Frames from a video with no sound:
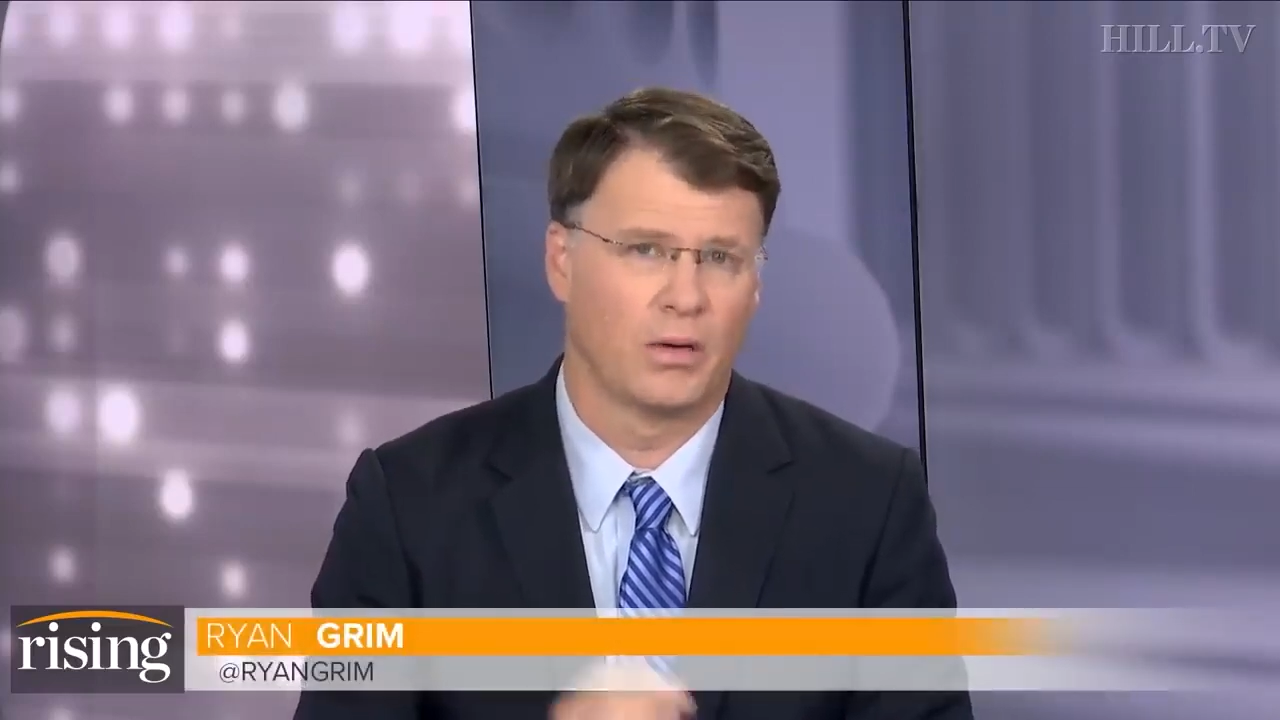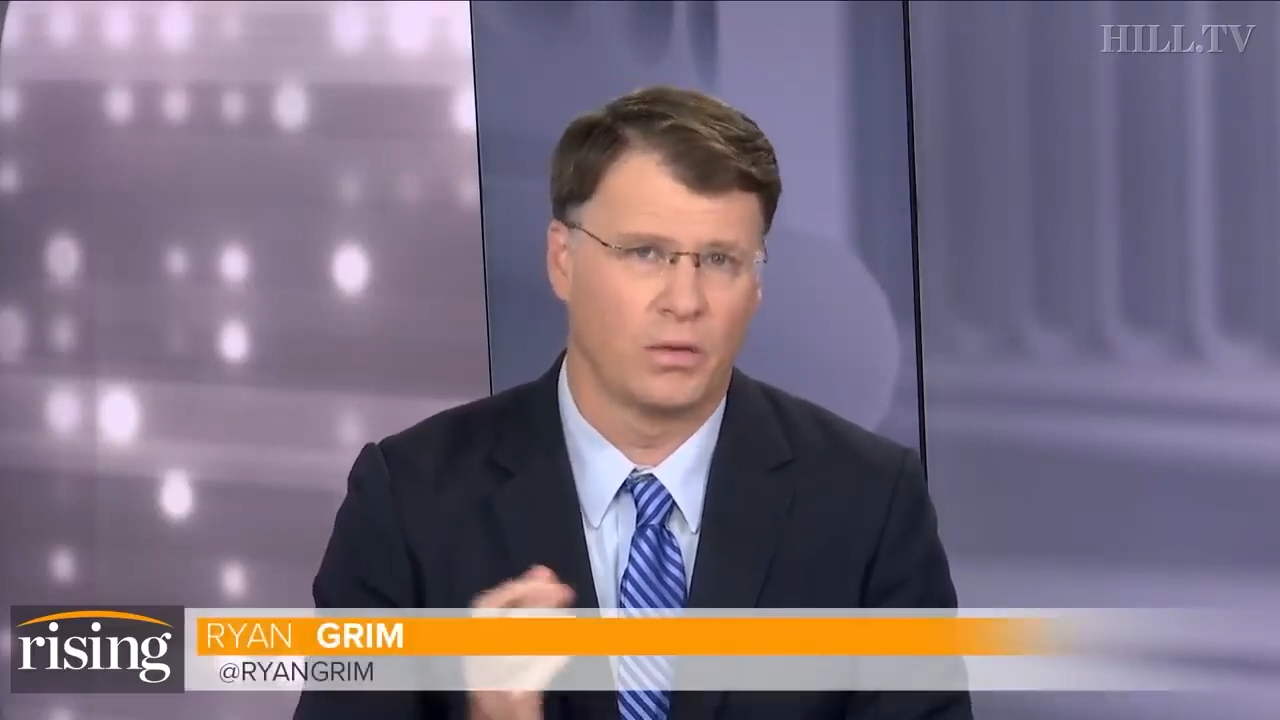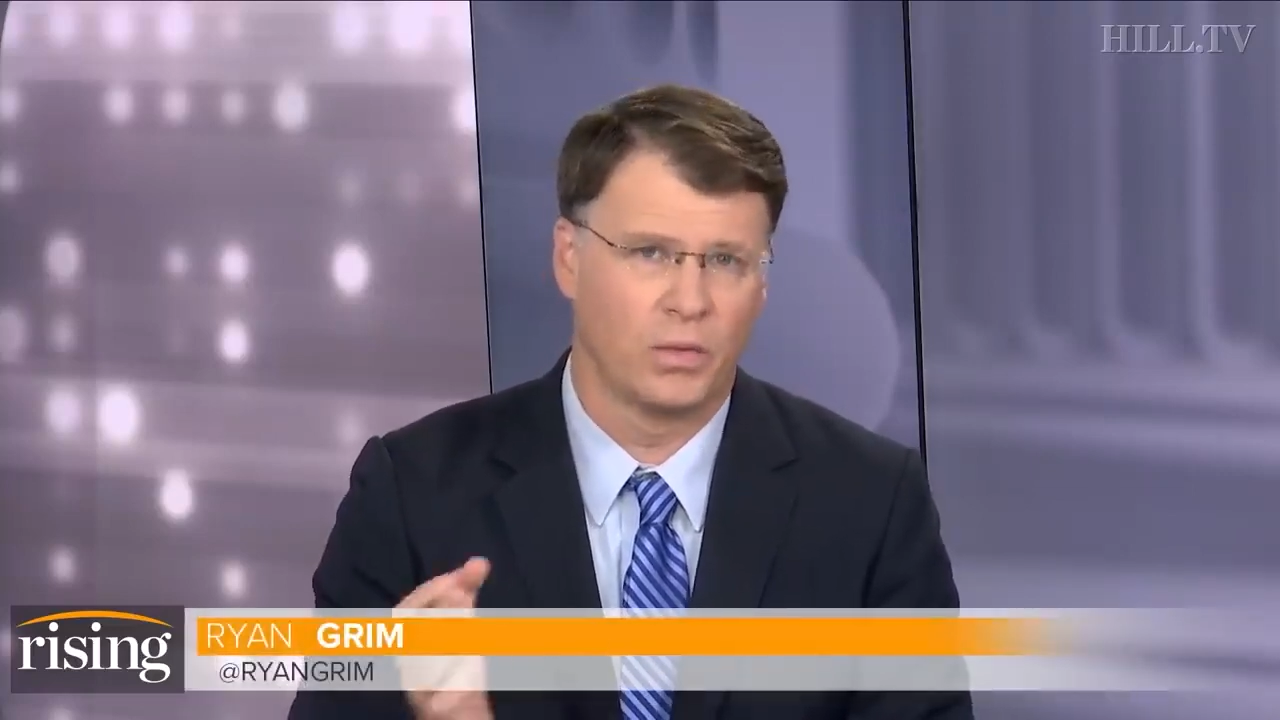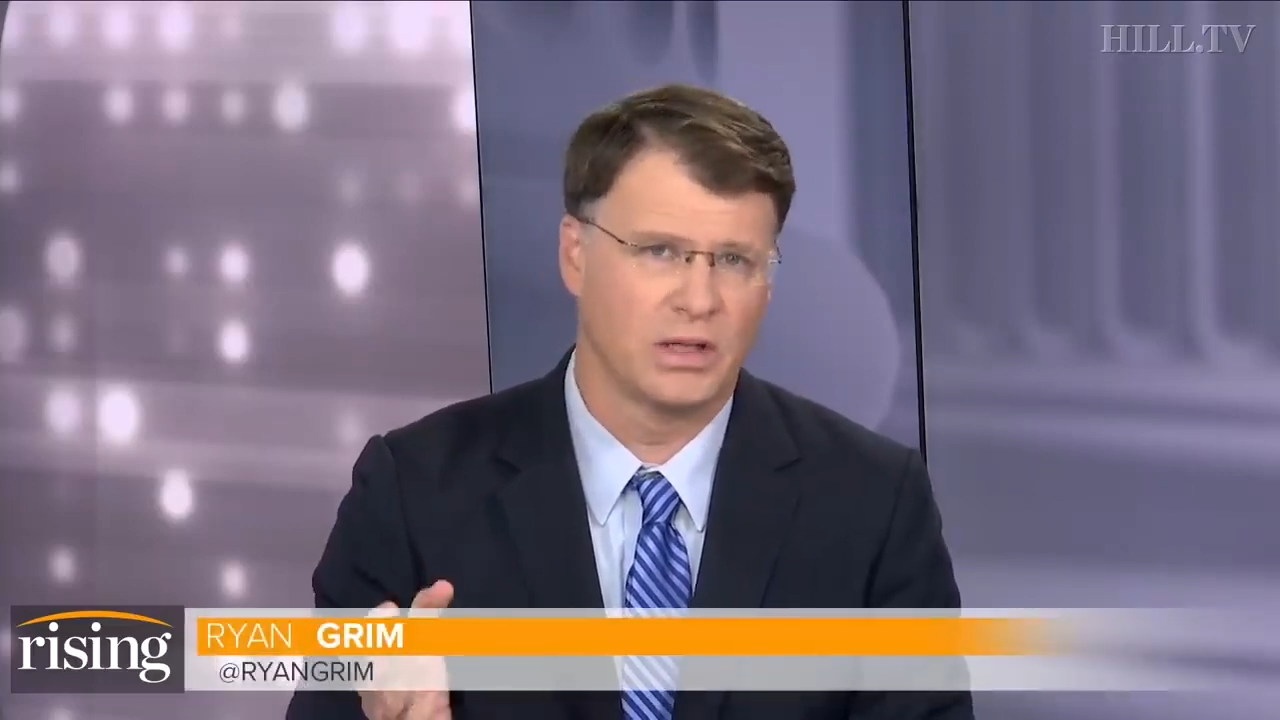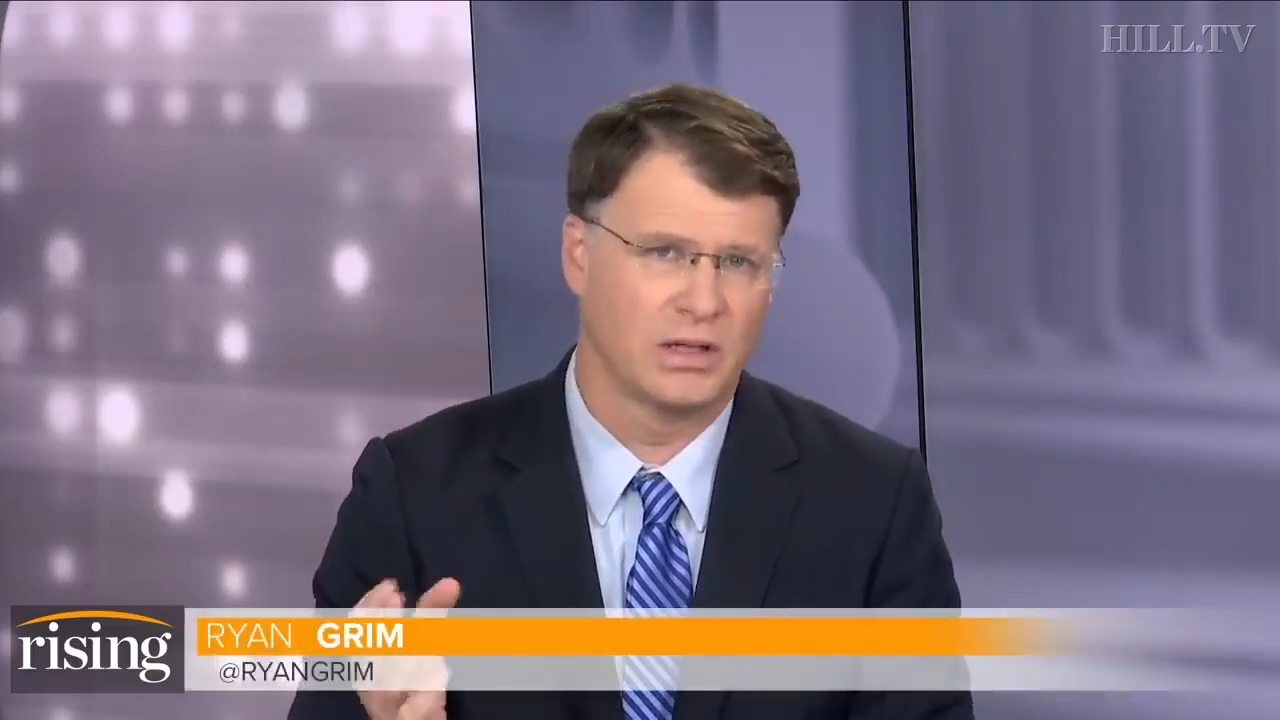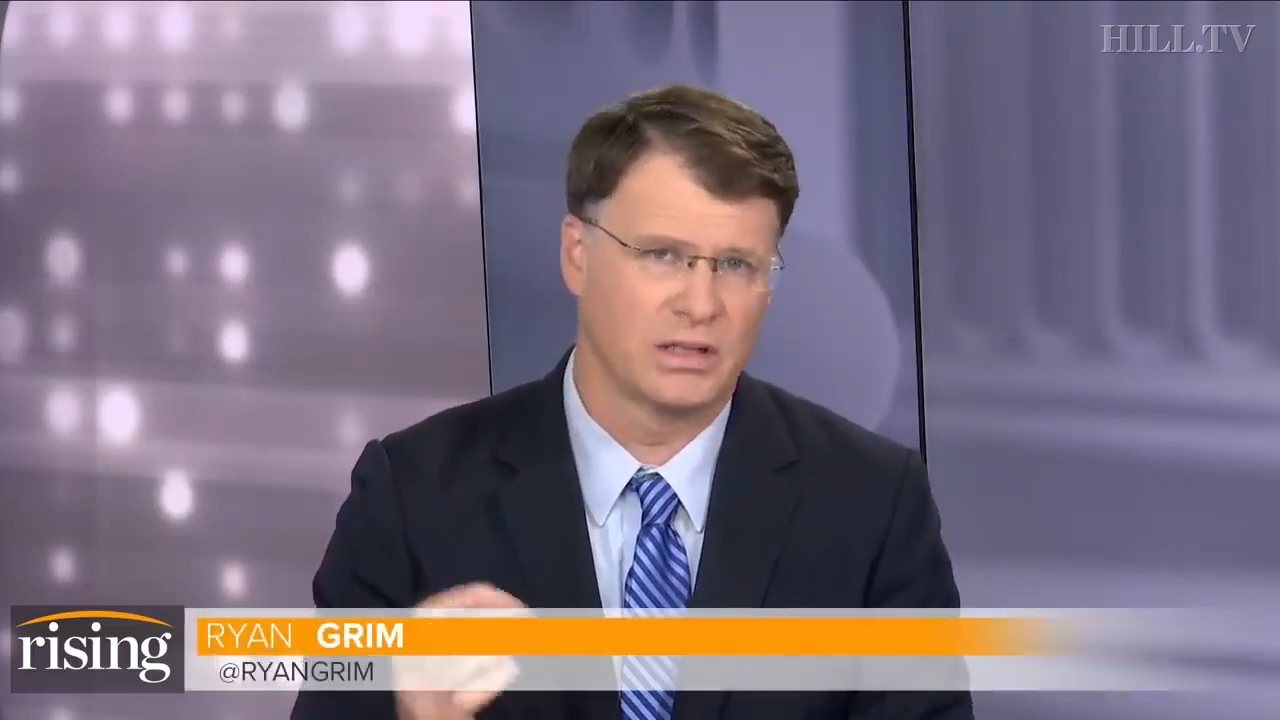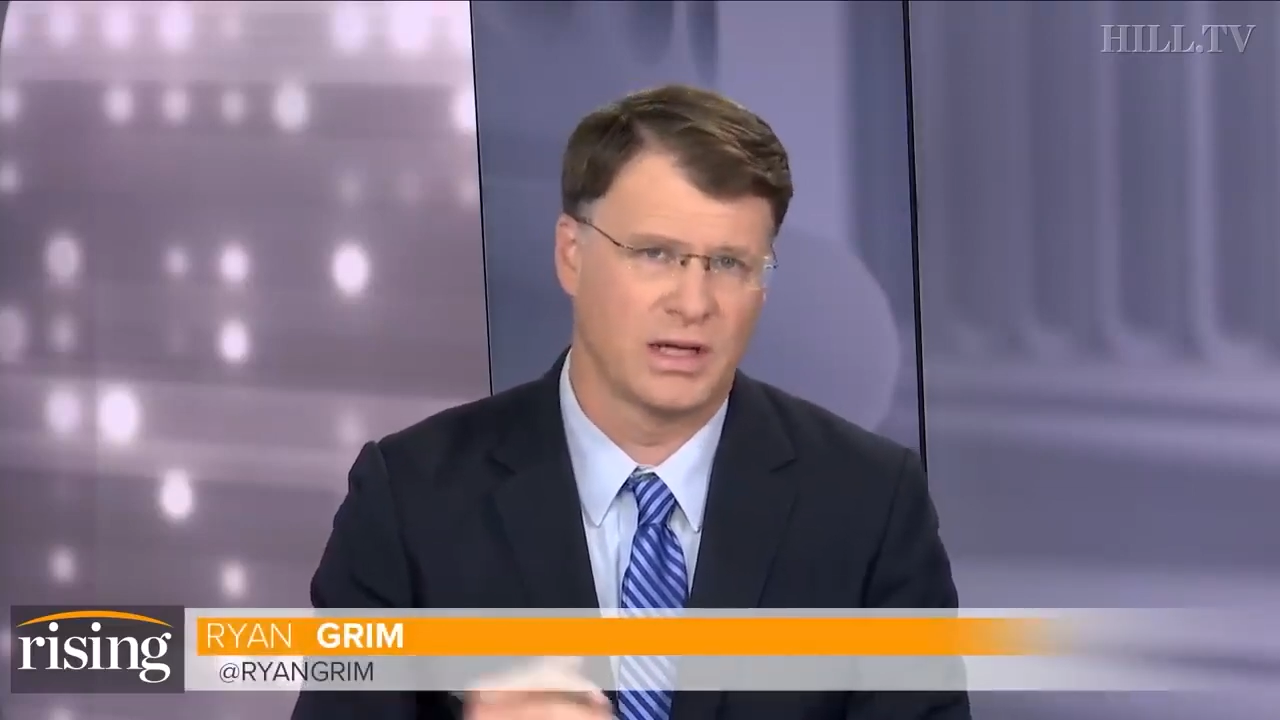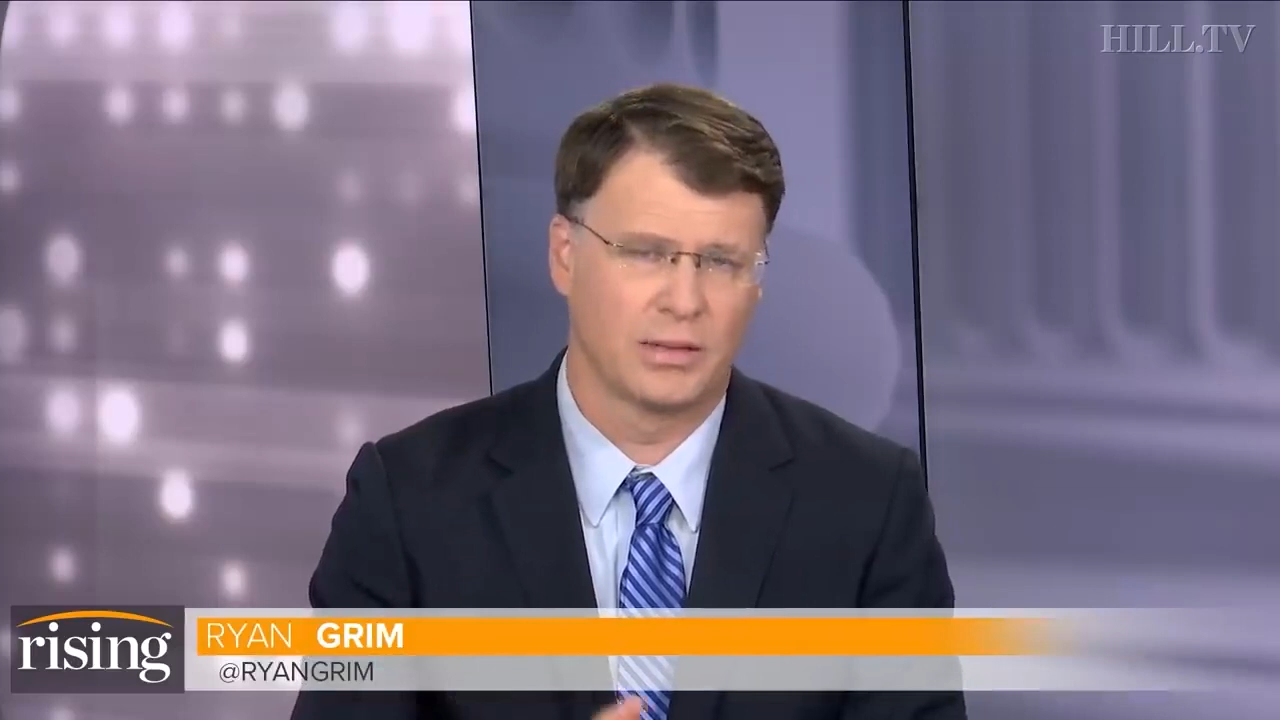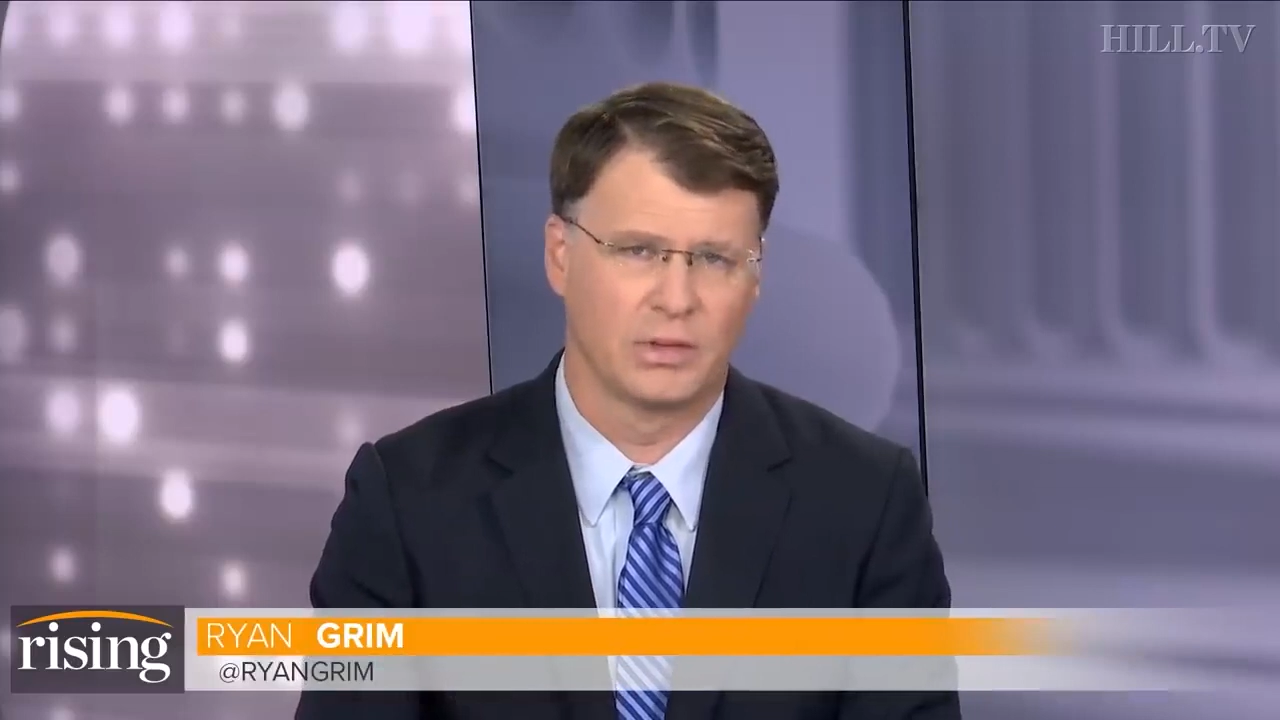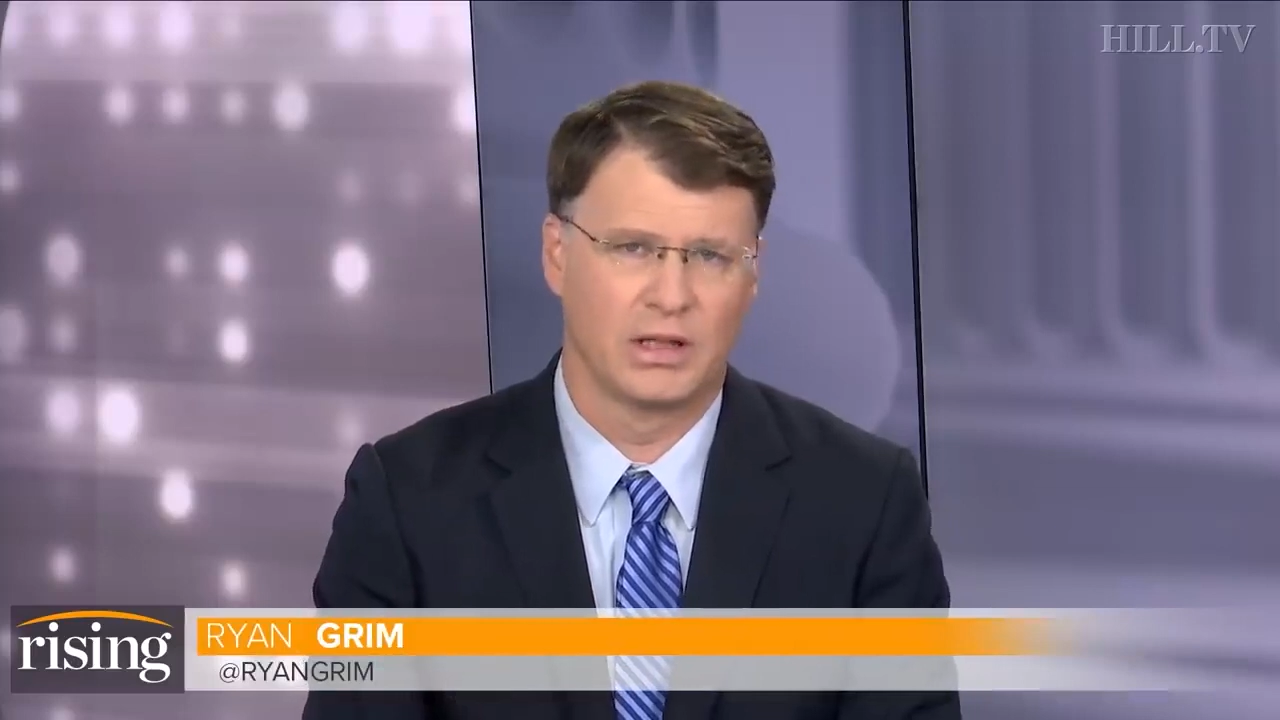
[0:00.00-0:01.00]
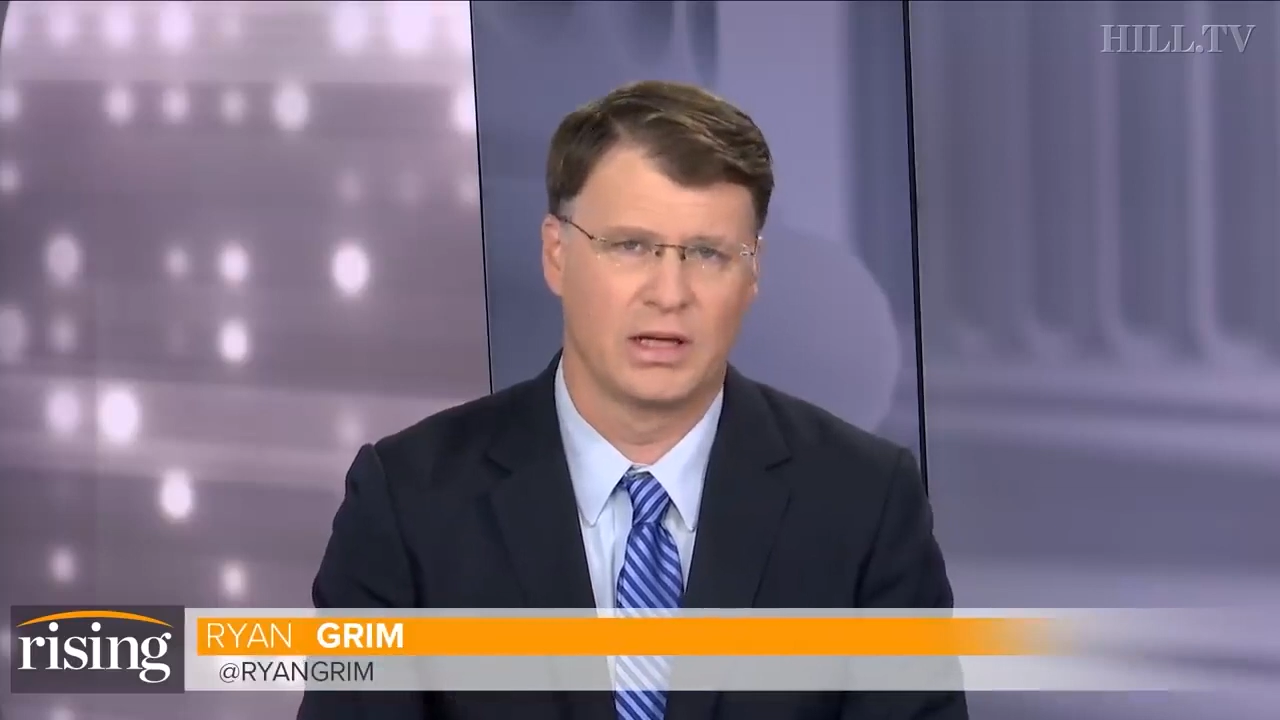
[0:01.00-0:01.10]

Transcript: we did a segment